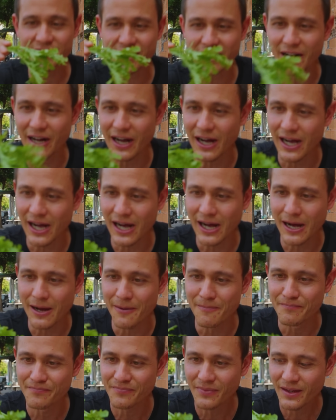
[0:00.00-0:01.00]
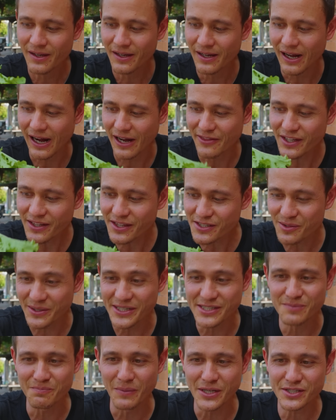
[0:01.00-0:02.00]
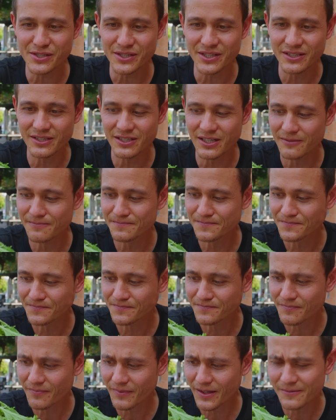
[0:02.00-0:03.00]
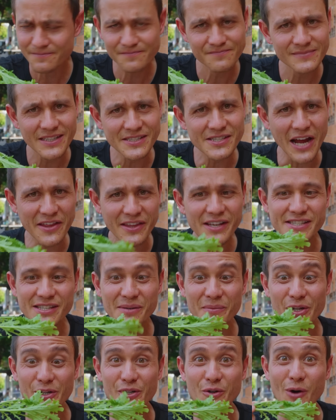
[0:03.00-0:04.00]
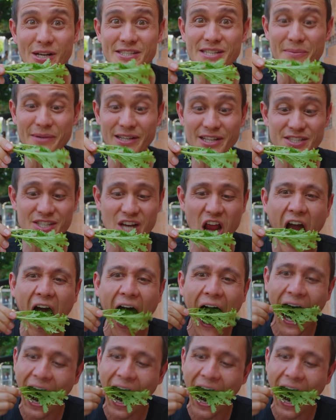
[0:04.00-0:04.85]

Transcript: It's, I think this one is mustard. I think it's similar to wasabi. Let's see.